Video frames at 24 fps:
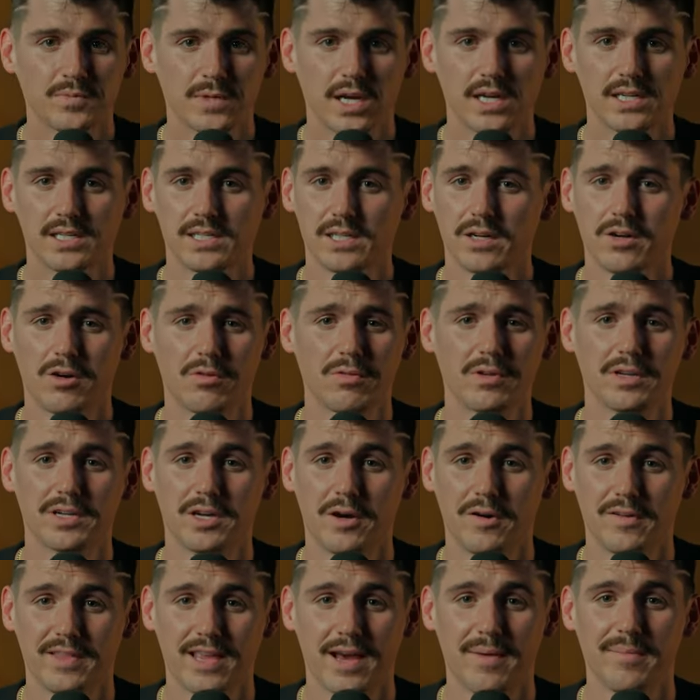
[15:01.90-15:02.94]
I still don't really know
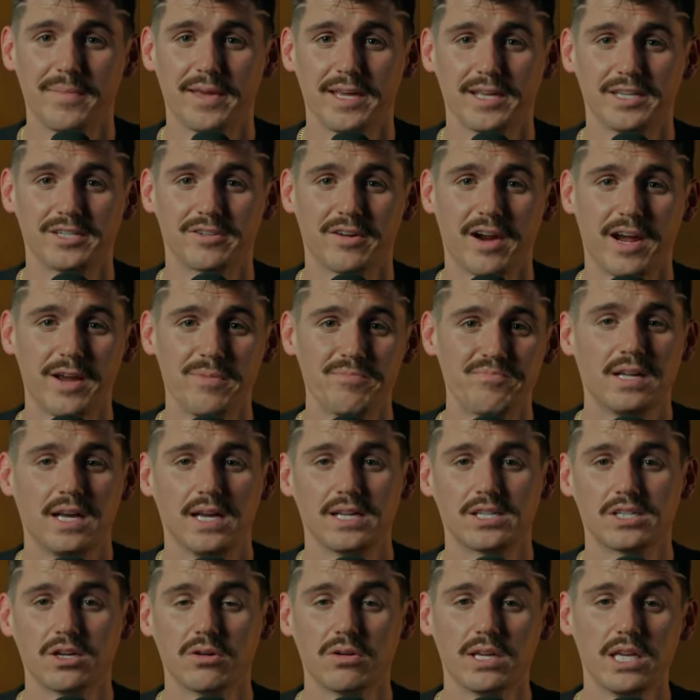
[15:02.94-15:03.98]
what that means, right?
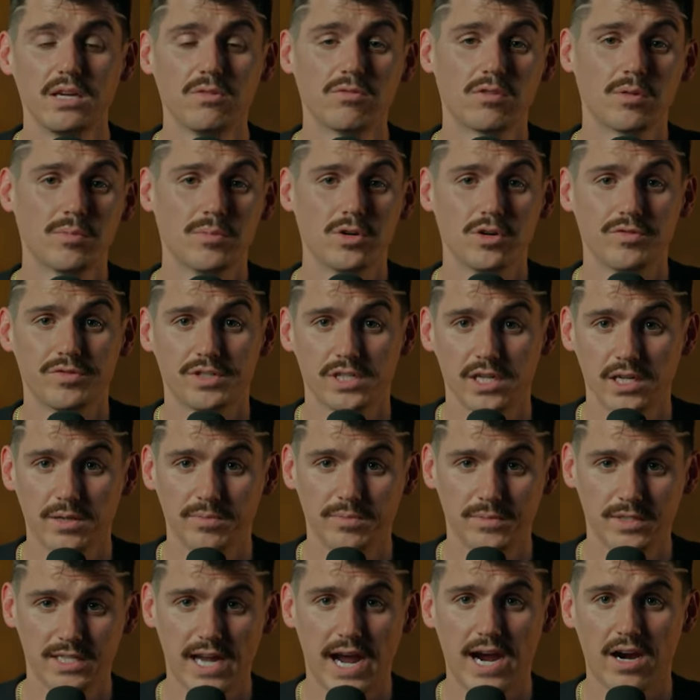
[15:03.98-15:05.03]
And so he removes it
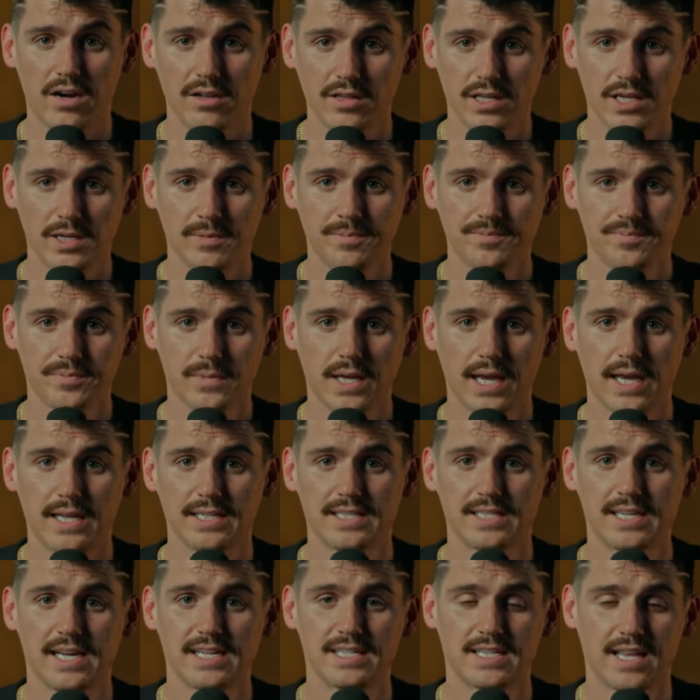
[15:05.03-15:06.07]
entirely and
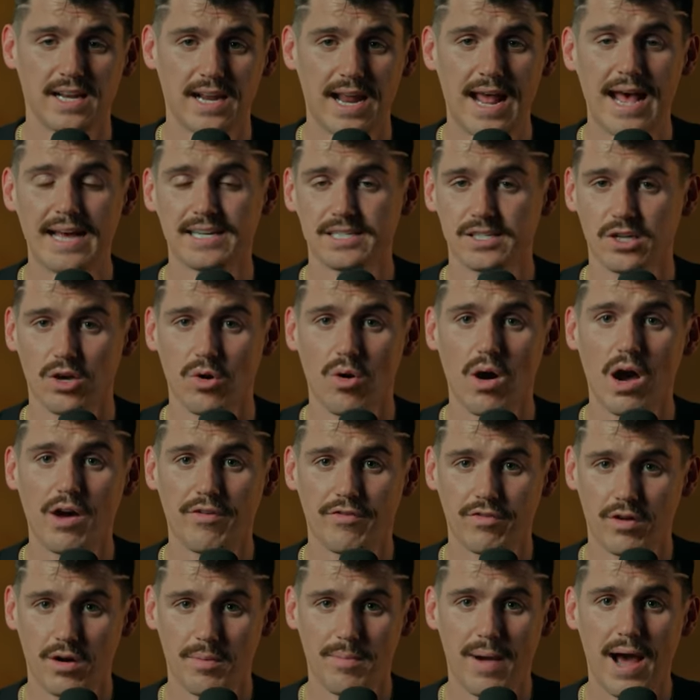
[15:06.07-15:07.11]
says that it has to go off
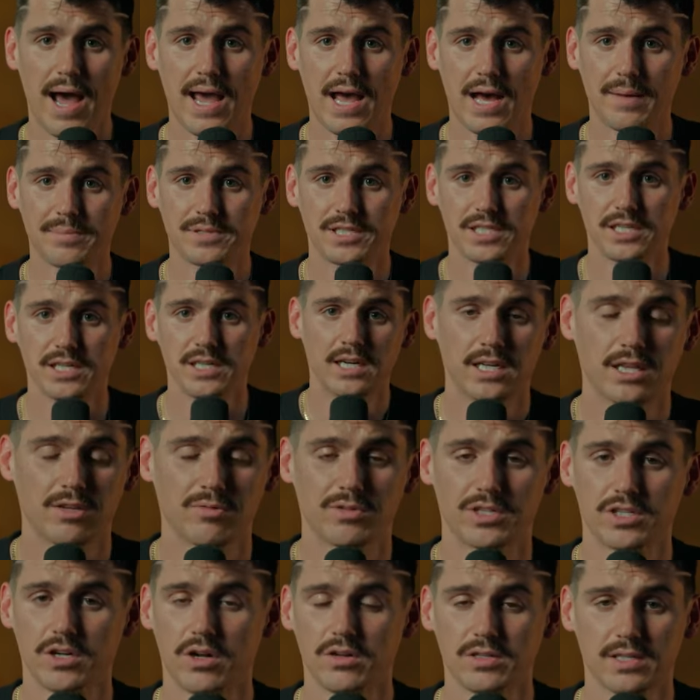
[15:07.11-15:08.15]
for a biopsy. The
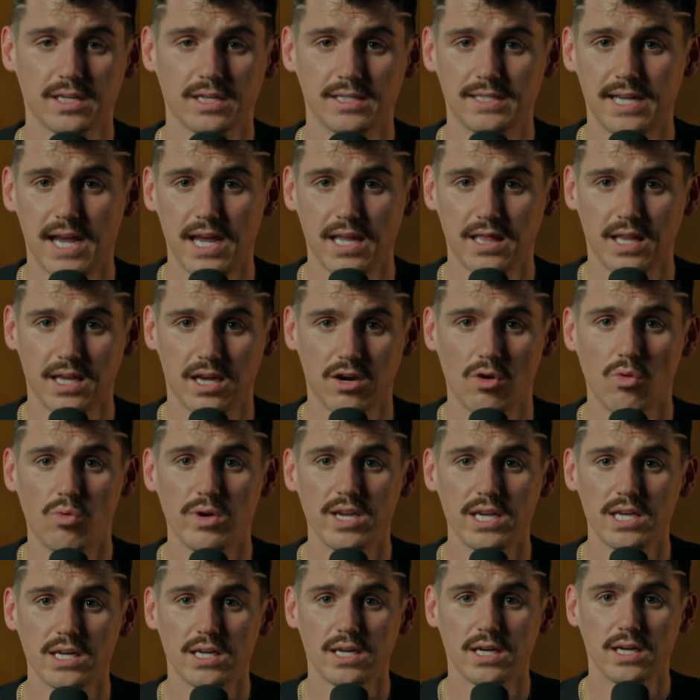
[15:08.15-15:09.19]
results can take like a
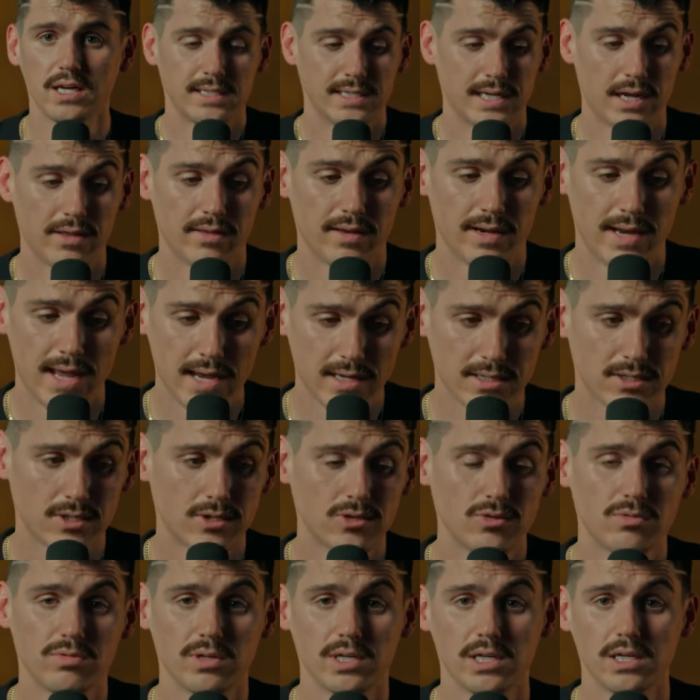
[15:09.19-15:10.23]
week. Now, the next
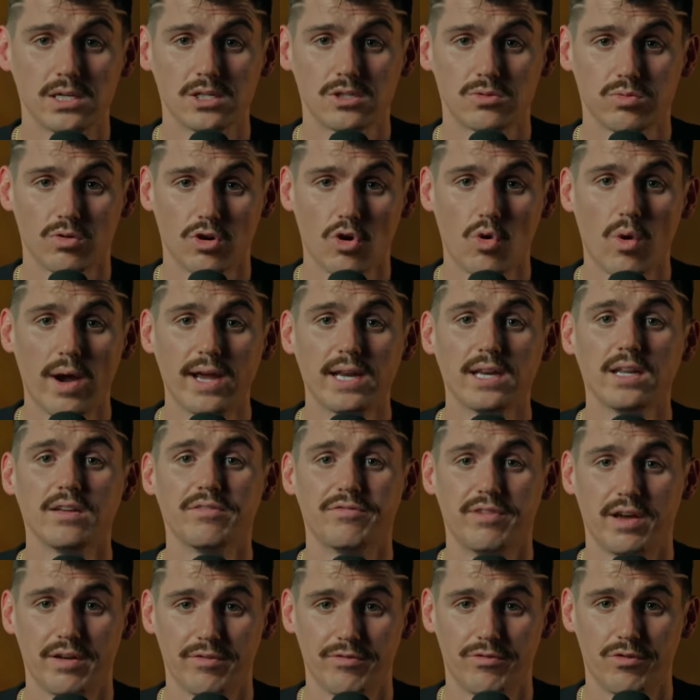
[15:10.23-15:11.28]
two weeks were quite
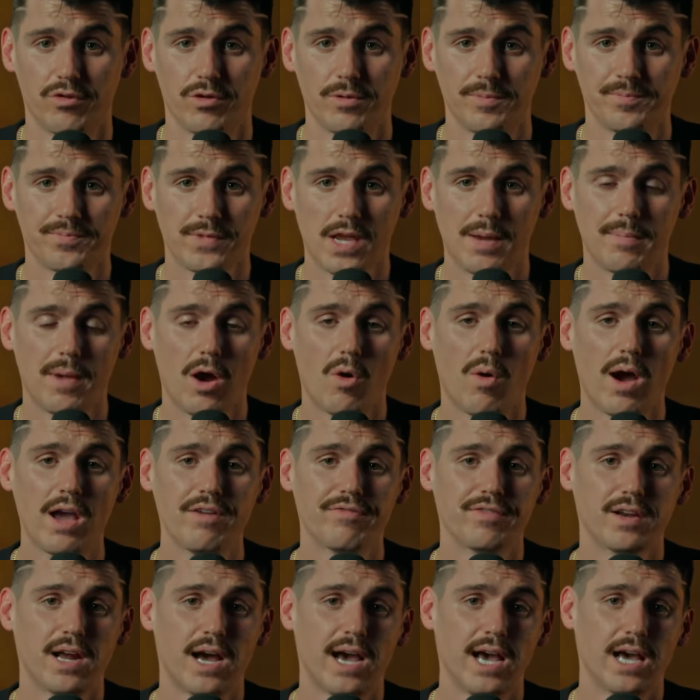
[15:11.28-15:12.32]
eventful. My
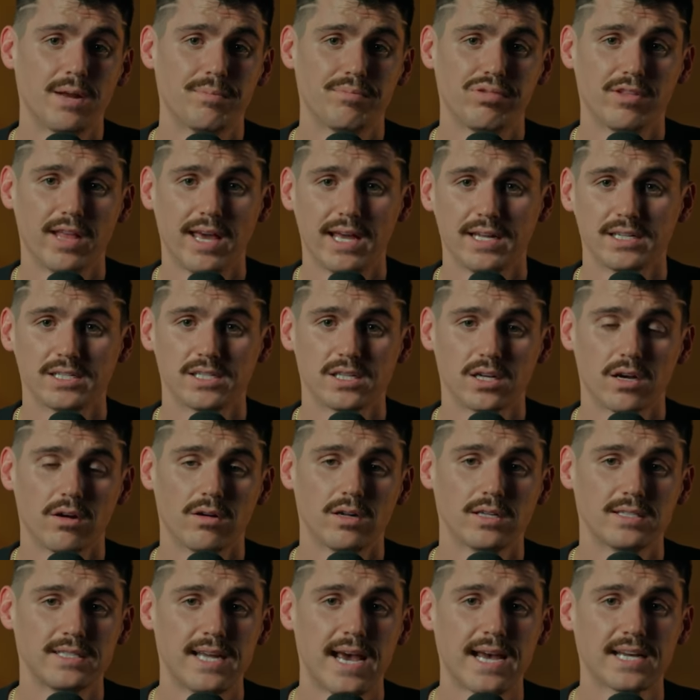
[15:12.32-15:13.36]
wife and I had plans to go
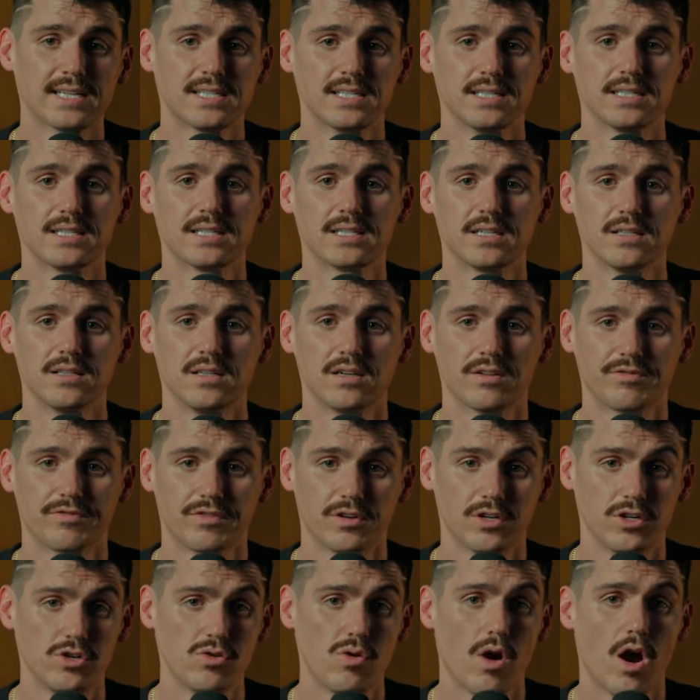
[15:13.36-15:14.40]
to Texas to look for
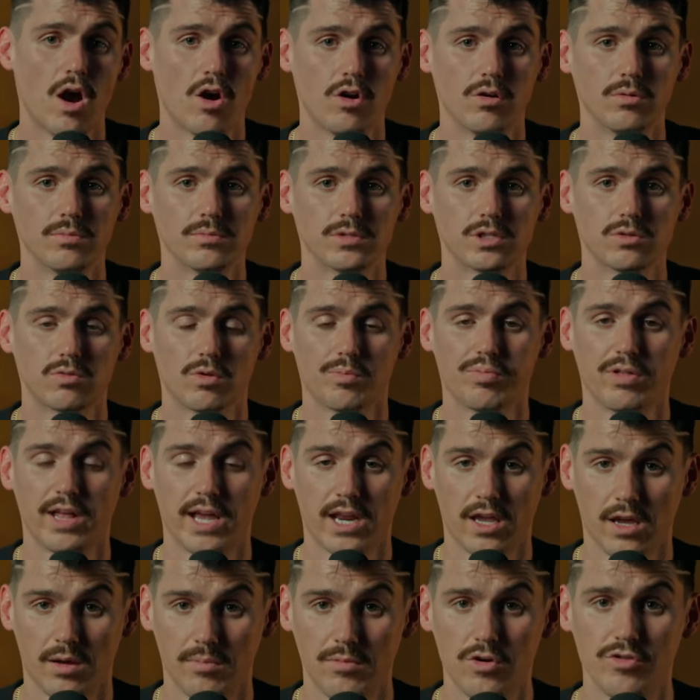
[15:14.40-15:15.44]
new homes. We're
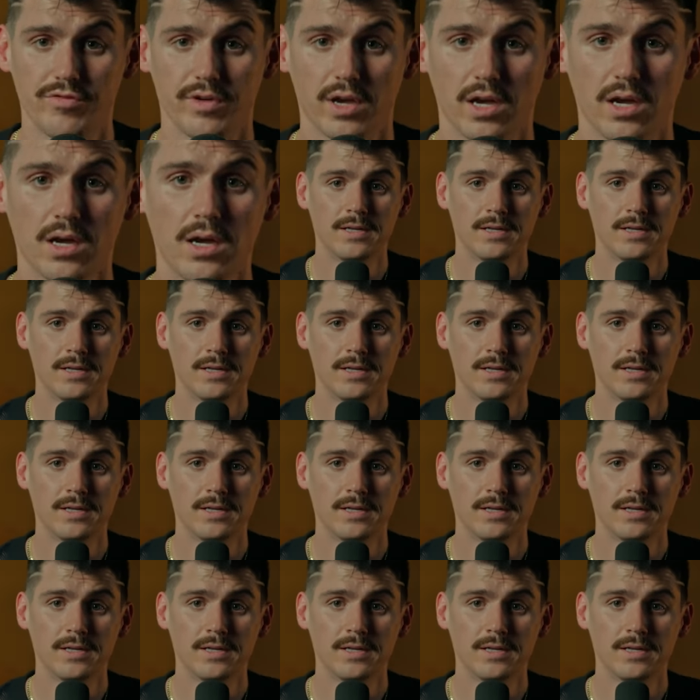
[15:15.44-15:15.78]
planning on moving.